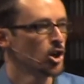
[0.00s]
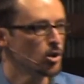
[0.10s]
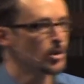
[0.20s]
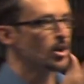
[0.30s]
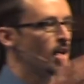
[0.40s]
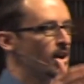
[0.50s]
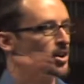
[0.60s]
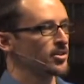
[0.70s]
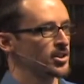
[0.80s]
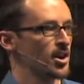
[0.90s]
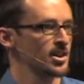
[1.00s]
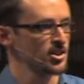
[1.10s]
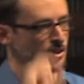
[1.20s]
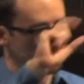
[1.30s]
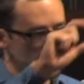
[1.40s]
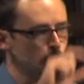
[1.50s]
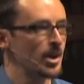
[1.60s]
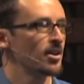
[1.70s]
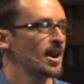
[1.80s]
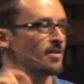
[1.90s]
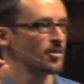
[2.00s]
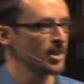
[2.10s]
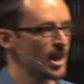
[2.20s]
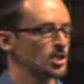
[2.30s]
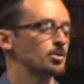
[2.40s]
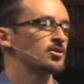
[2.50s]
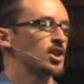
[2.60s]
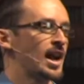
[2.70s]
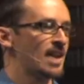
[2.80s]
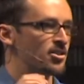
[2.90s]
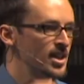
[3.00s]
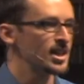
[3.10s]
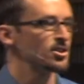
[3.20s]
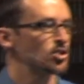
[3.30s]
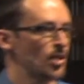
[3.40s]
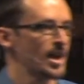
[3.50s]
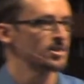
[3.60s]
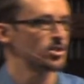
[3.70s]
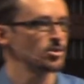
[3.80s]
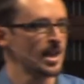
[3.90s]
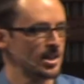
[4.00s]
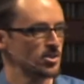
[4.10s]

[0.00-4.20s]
Who will conquer the darkness? In the first paragraph of the Gospel of John, I think he's trying to